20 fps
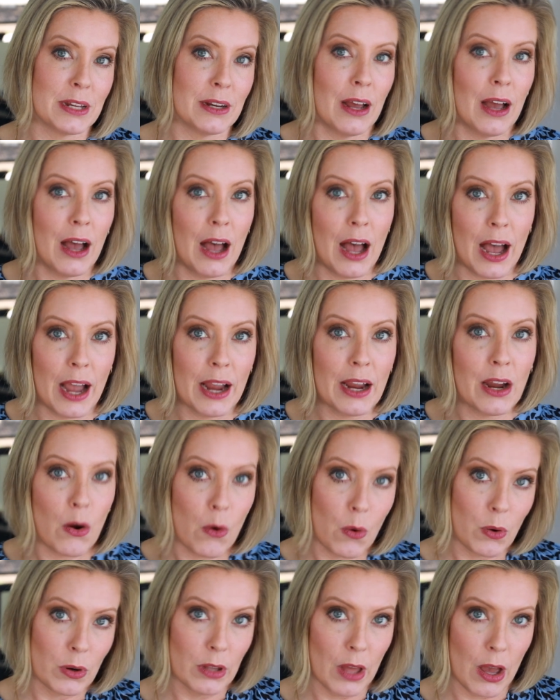in high
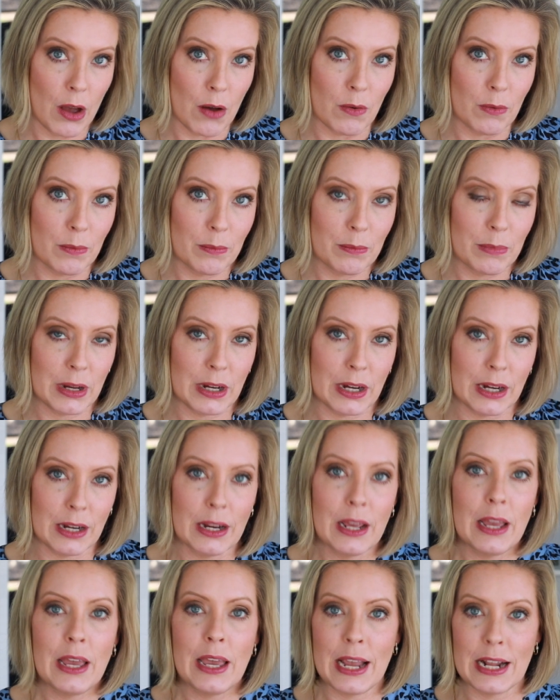or low? Meaning
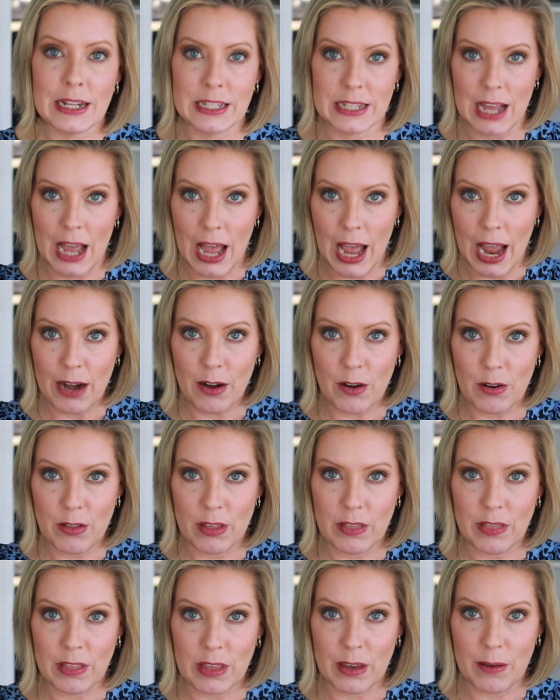it's higher
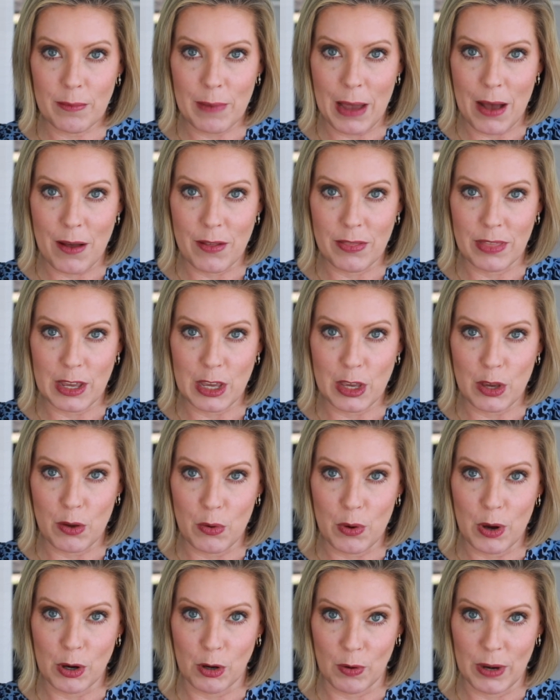than the amount that
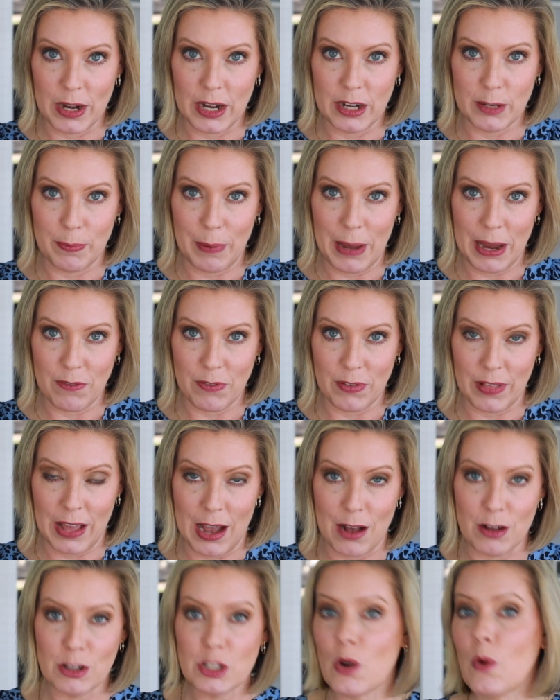you agreed to pay for the
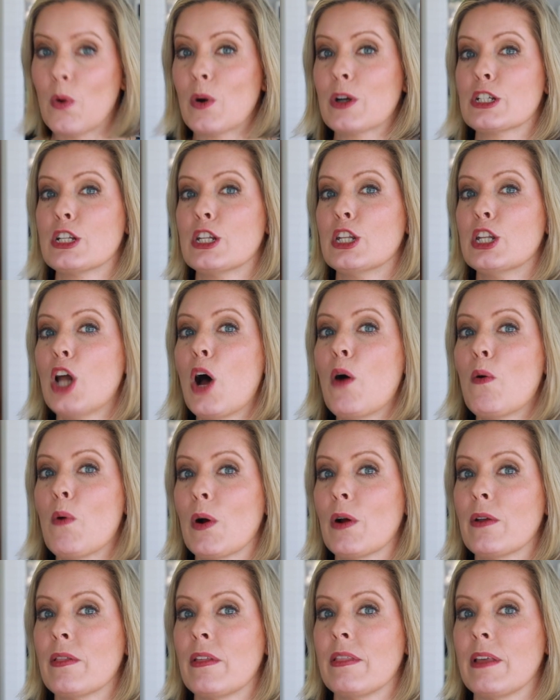house, or it's
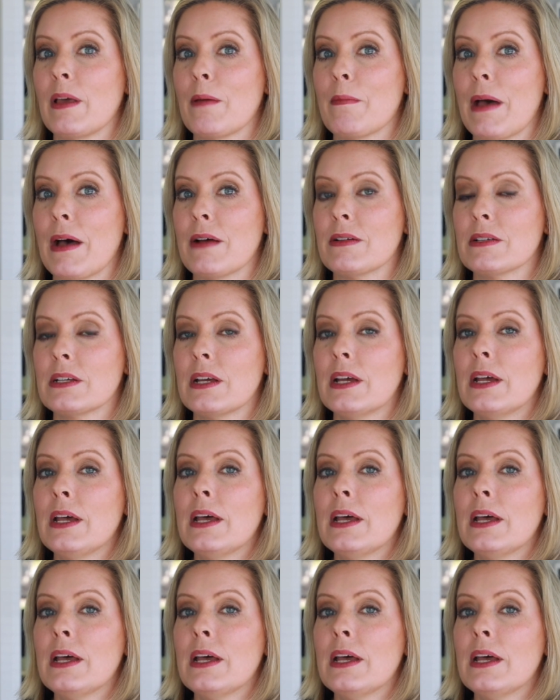lower than the amount.